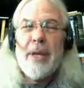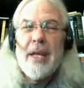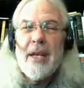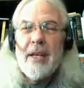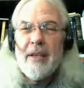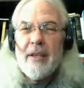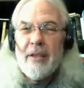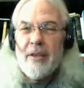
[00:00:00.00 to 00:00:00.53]

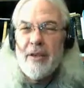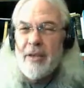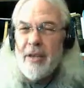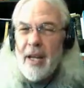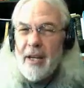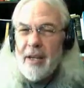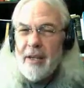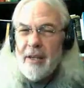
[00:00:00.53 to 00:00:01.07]
being that could
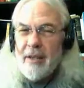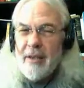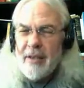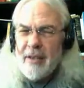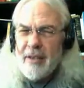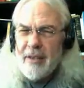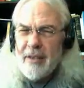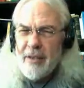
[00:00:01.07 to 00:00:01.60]
take
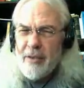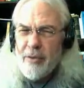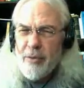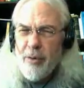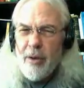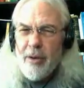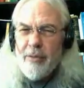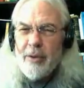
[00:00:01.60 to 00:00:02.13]

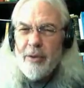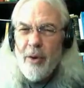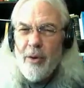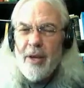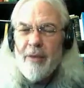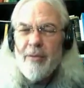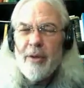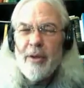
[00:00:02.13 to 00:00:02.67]
control of its
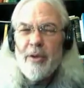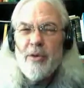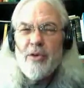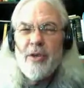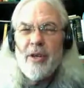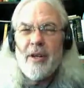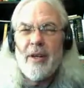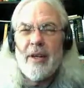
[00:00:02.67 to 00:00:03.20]
own
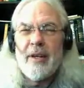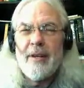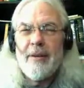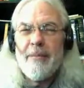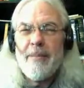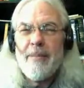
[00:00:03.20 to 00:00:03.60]
evolution.